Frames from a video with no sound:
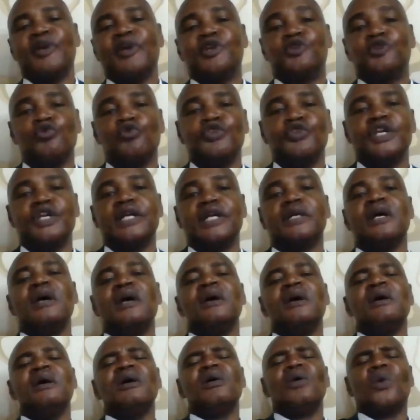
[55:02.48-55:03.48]
be doing
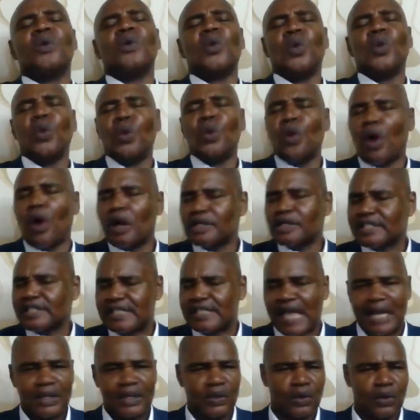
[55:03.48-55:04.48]
lots
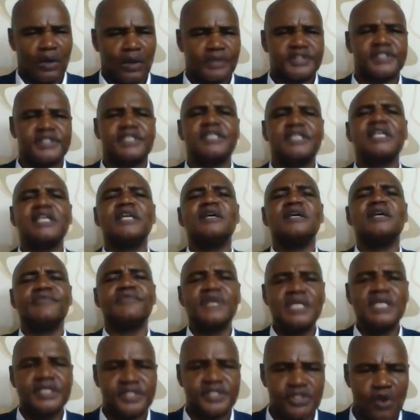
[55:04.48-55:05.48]
and lots,
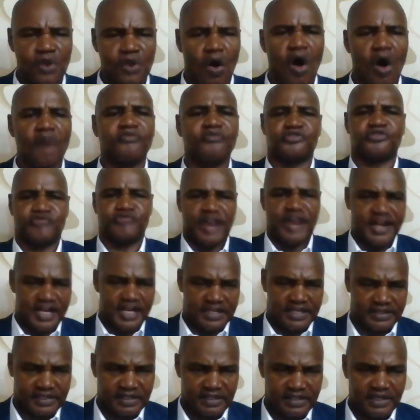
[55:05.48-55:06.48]
series of
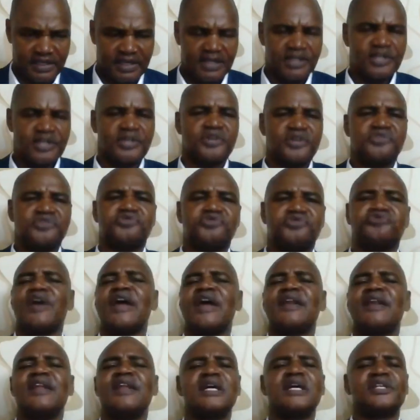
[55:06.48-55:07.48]
trainings
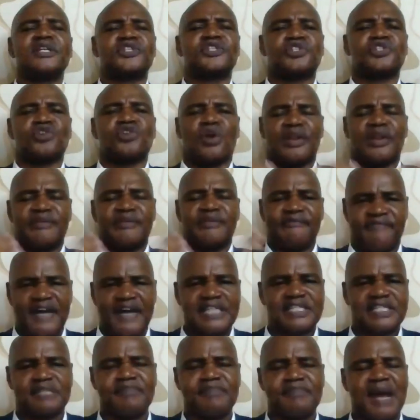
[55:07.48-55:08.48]
on
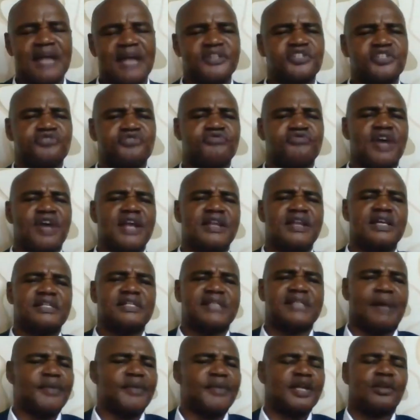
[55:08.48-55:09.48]
investments, trainings,
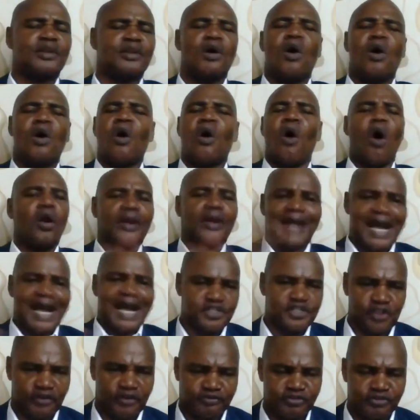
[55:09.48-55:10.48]
I mean, all kinds
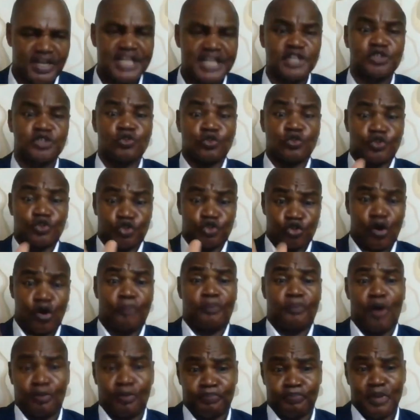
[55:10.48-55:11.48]
of trainings to
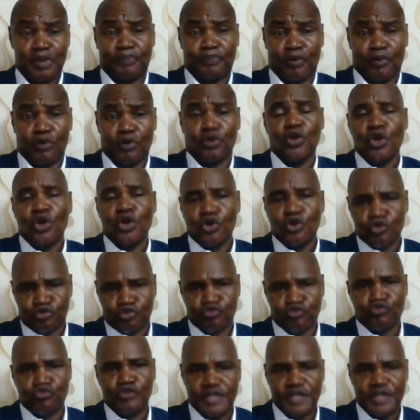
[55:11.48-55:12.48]
support people through
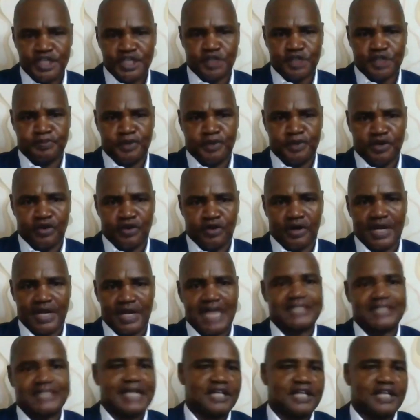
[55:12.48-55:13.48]
this period. As I
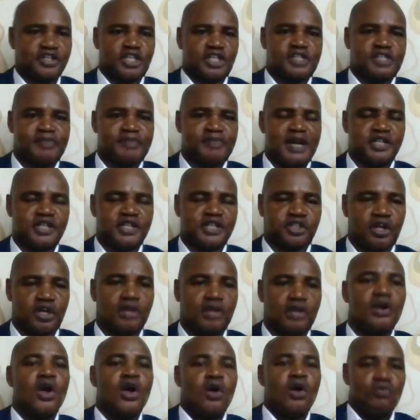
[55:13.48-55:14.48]
just mentioned, we have
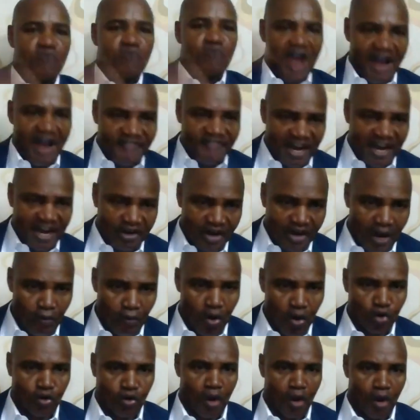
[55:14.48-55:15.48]
another one coming up,
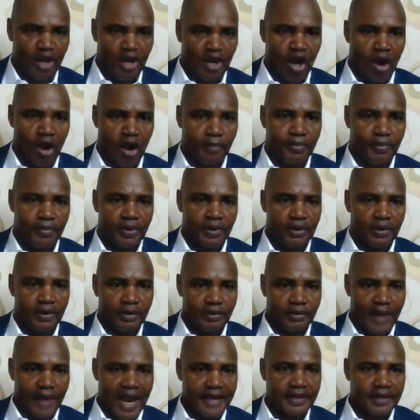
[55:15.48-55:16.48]
right, in a week
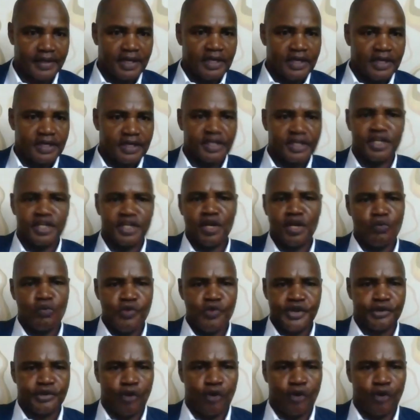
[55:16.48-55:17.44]
or two with the